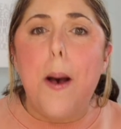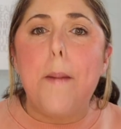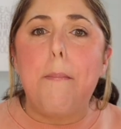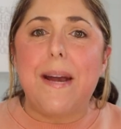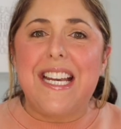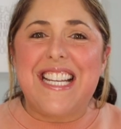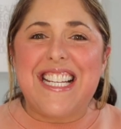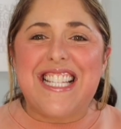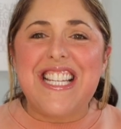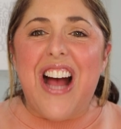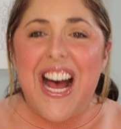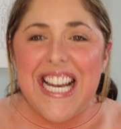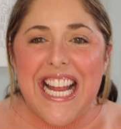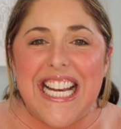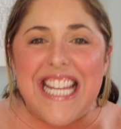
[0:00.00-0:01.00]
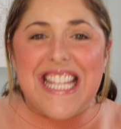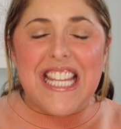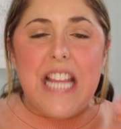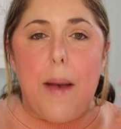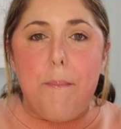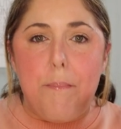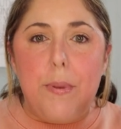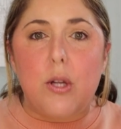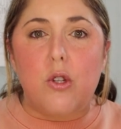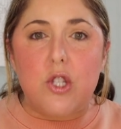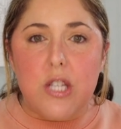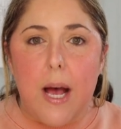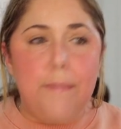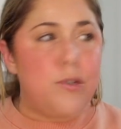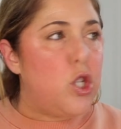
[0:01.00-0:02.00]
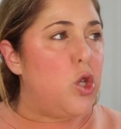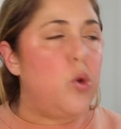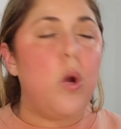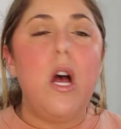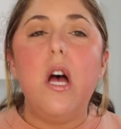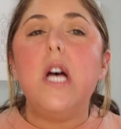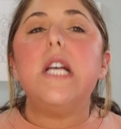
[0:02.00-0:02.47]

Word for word: but it is not anything that builds up to